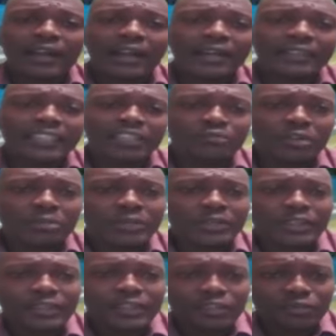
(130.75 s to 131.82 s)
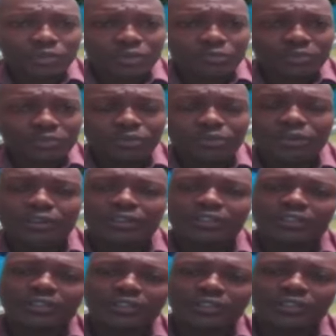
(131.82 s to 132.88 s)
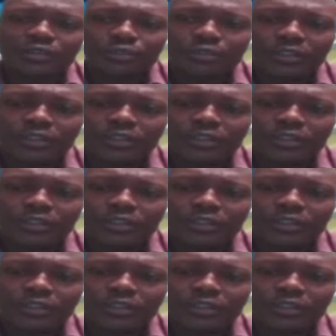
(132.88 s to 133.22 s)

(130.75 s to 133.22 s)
And then when we get what we want, we